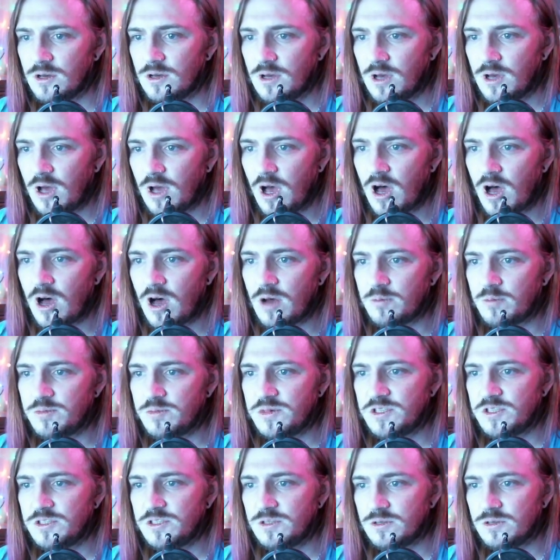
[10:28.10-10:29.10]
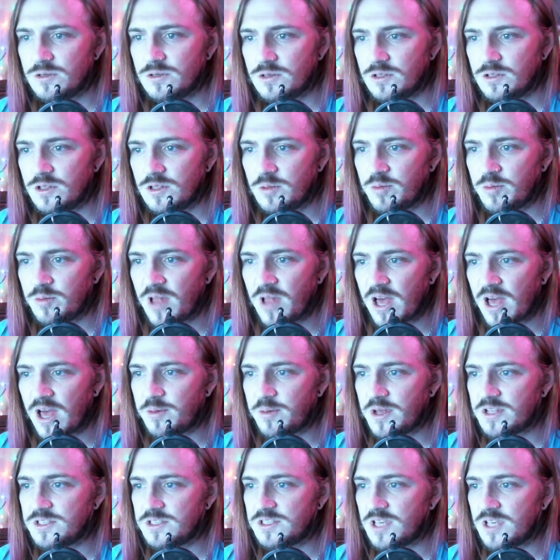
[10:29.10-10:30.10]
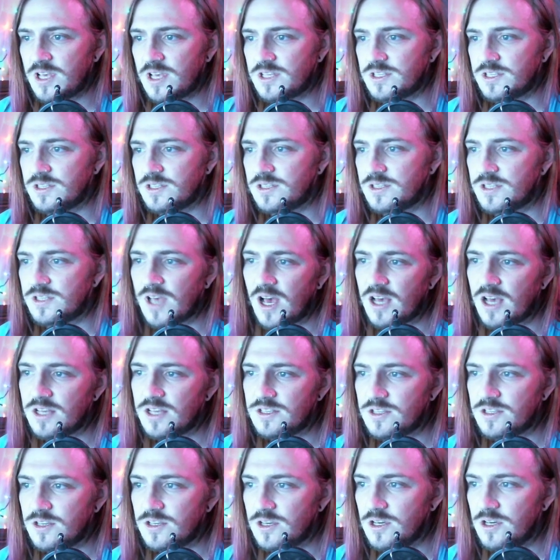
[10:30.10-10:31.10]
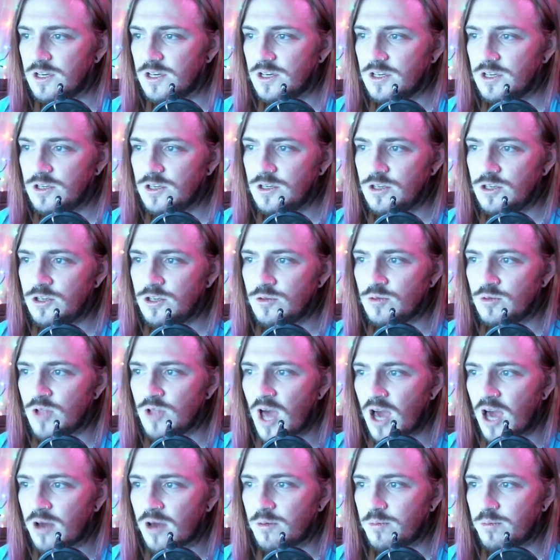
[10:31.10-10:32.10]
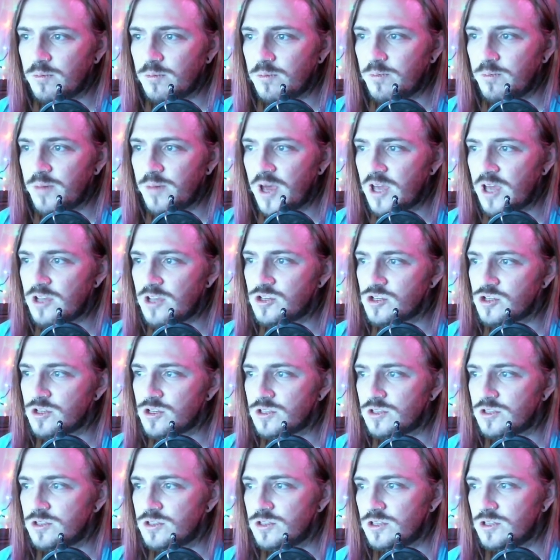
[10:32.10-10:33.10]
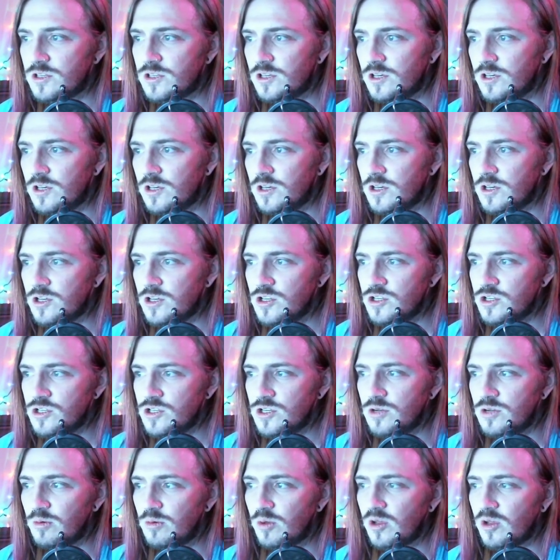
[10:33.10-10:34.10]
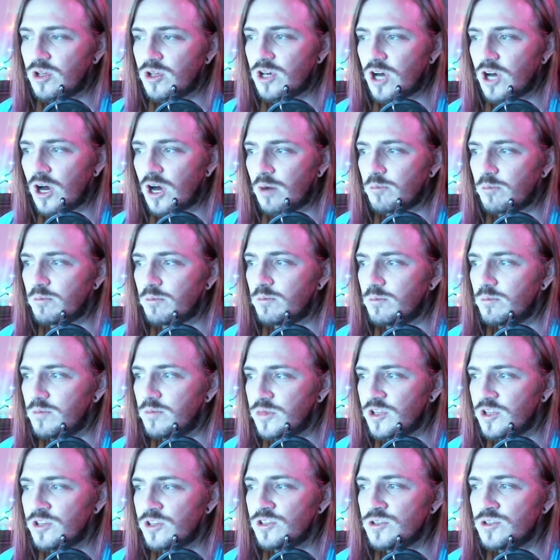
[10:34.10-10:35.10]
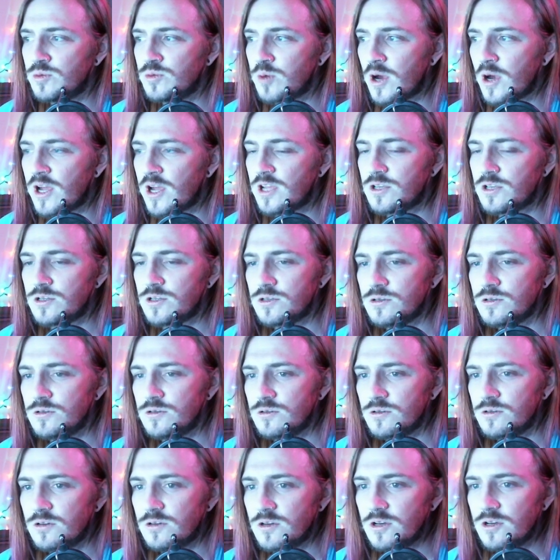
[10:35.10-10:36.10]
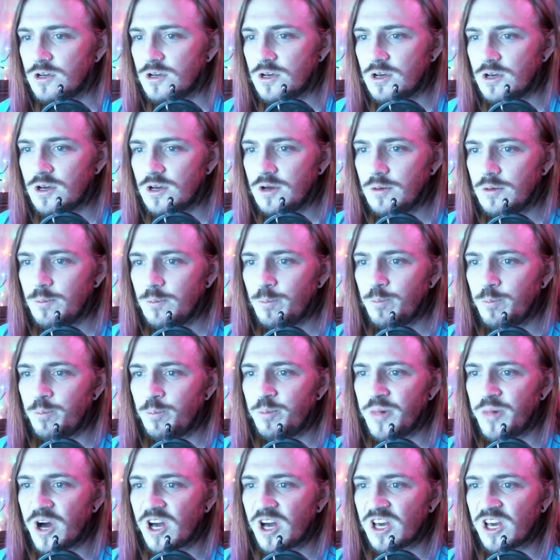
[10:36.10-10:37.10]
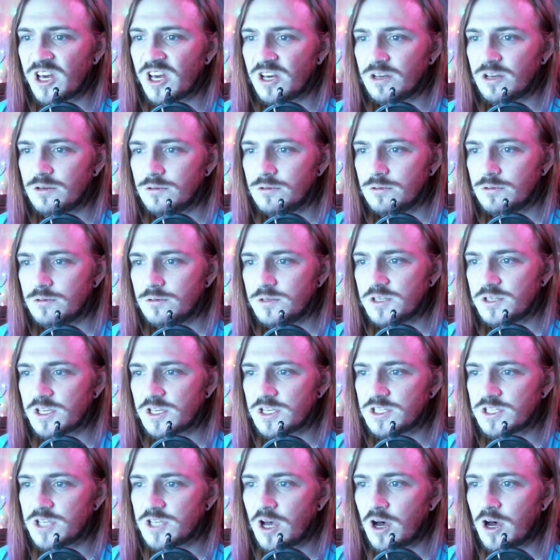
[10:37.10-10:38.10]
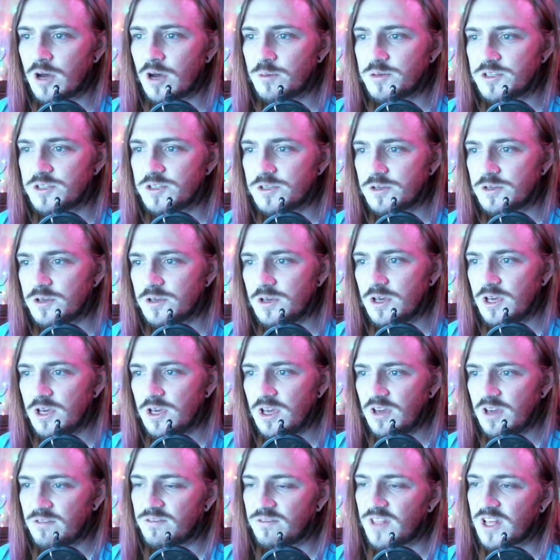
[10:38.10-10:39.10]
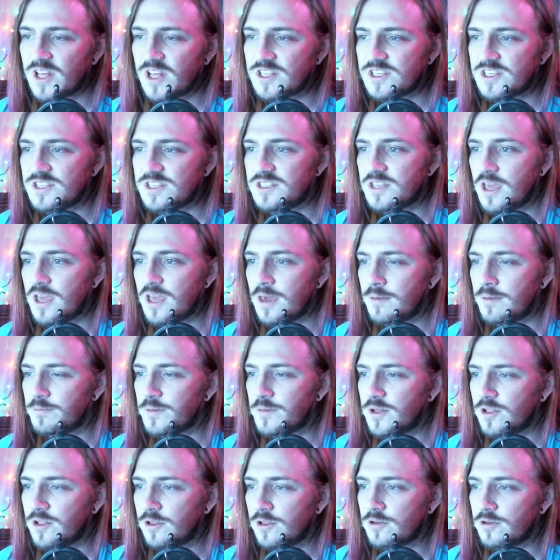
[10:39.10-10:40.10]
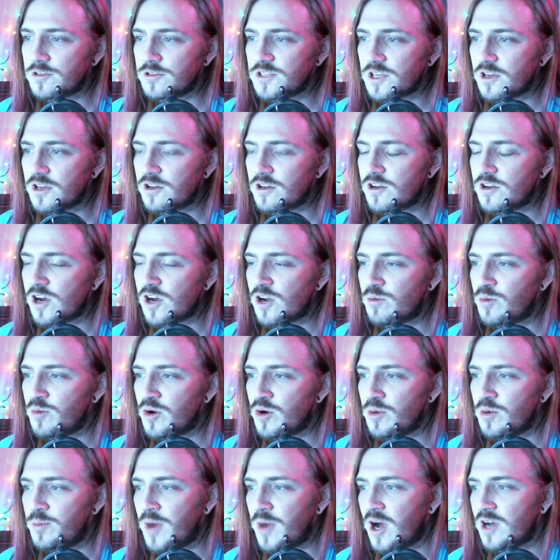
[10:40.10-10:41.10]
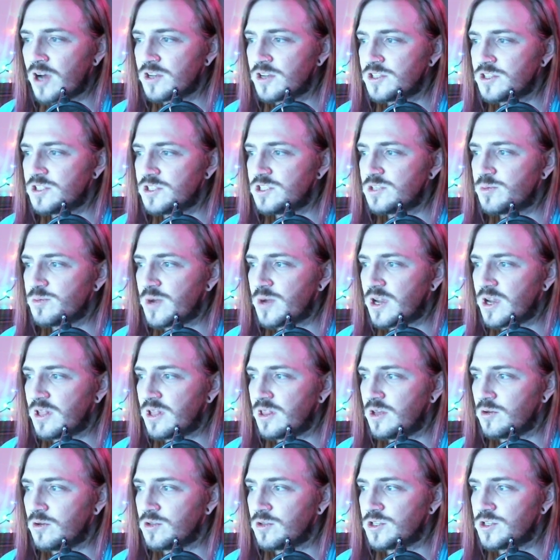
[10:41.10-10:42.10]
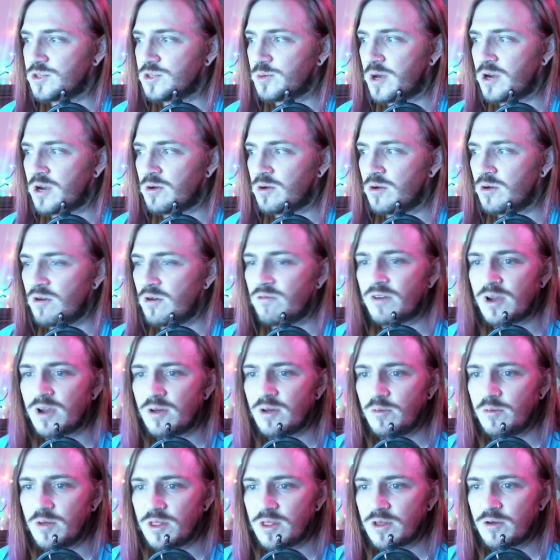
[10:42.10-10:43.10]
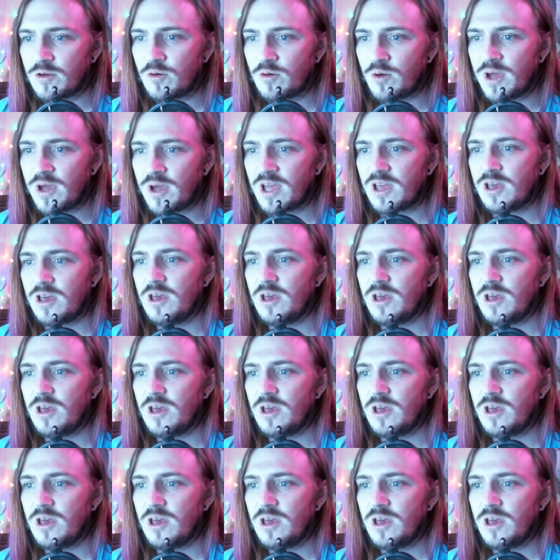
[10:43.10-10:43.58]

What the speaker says: "Hobbs," the black man says and sighs. "You lack patience. She will come. Please wait." "Bugger," says Hobbs, if that's his name, closing a cardboard box and spreading the old sweater over it with a quick,